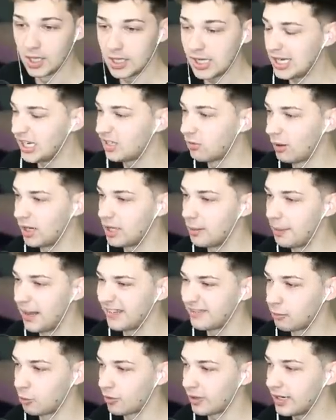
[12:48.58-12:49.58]
he just went in the
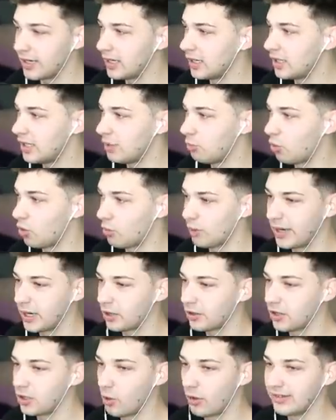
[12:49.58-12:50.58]
basement where we
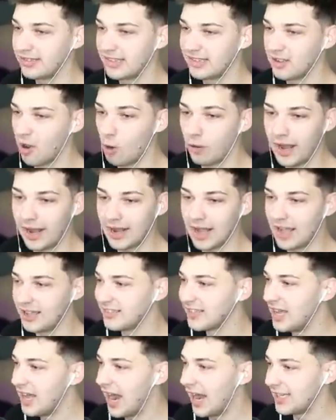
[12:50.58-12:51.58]
heard the noises. Okay,
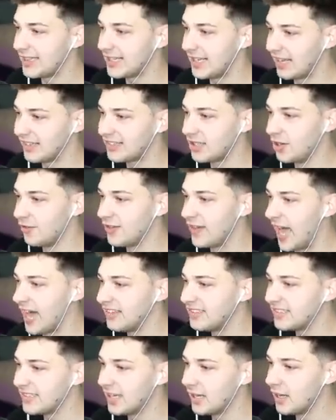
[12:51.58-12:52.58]
guys, I think I still have
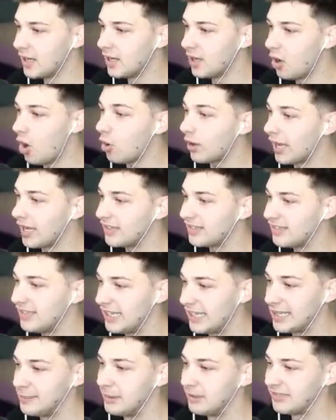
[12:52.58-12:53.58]
guessed. Okay,
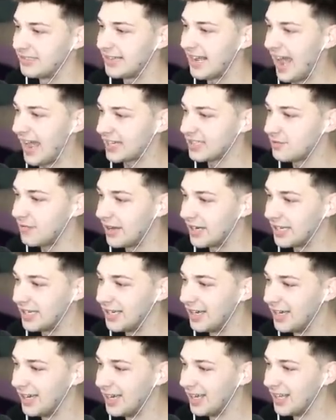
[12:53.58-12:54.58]
sneaky music
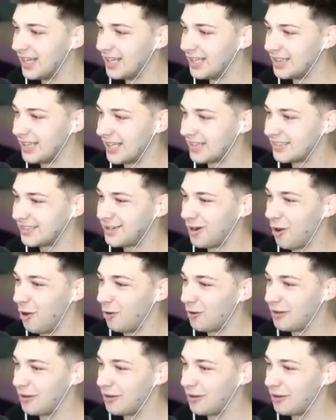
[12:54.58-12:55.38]
activated. Let's go,